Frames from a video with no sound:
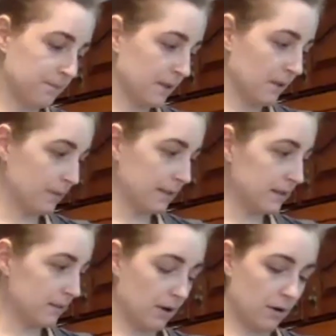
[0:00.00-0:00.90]
with
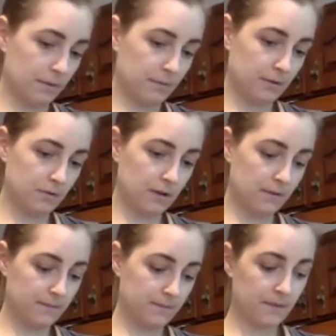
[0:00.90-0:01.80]
some almond milk.
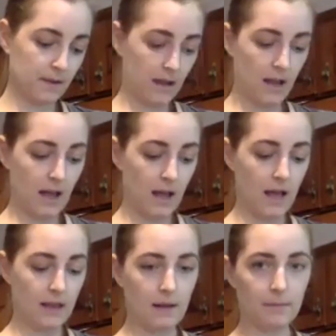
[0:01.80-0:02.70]

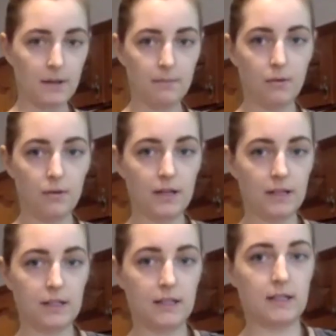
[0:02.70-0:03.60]
And I'm going to pour it
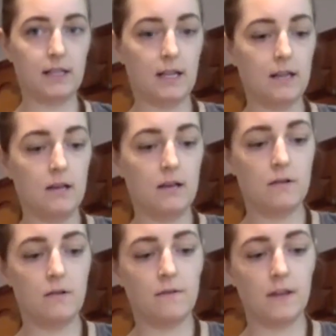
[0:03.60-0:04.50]
into the tea
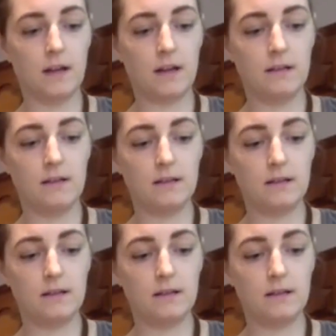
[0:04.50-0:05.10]
over the ice.